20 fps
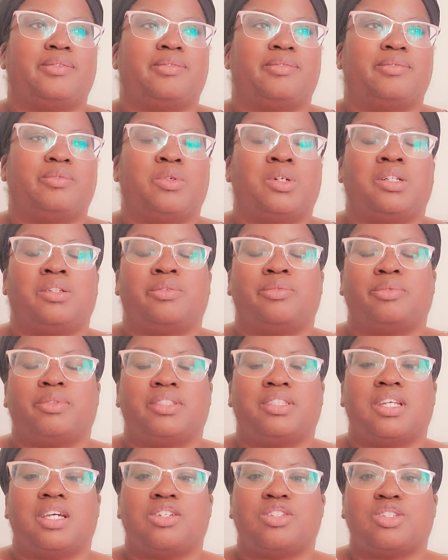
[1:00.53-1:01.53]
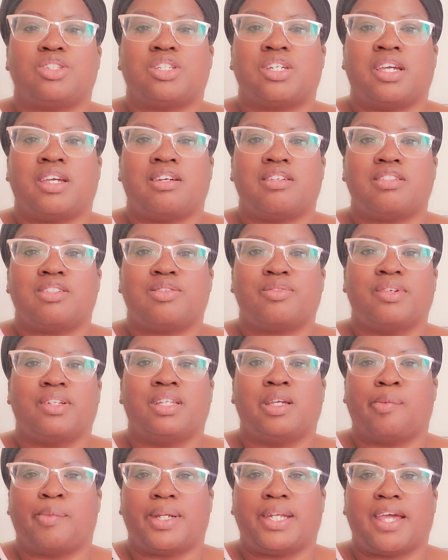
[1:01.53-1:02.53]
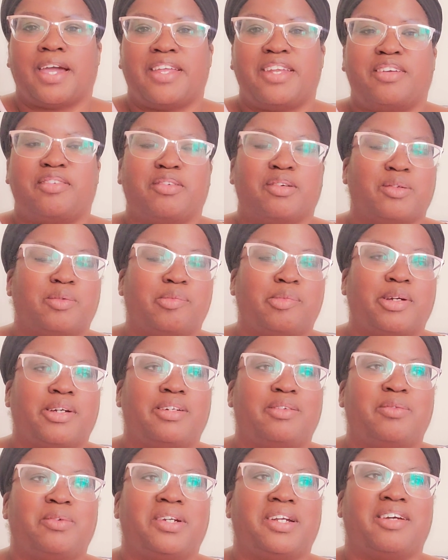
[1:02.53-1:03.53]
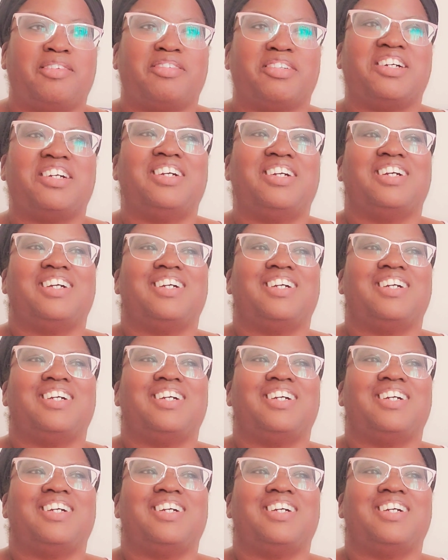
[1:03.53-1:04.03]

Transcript: A desk chair. It's really in my dining room, but whatever.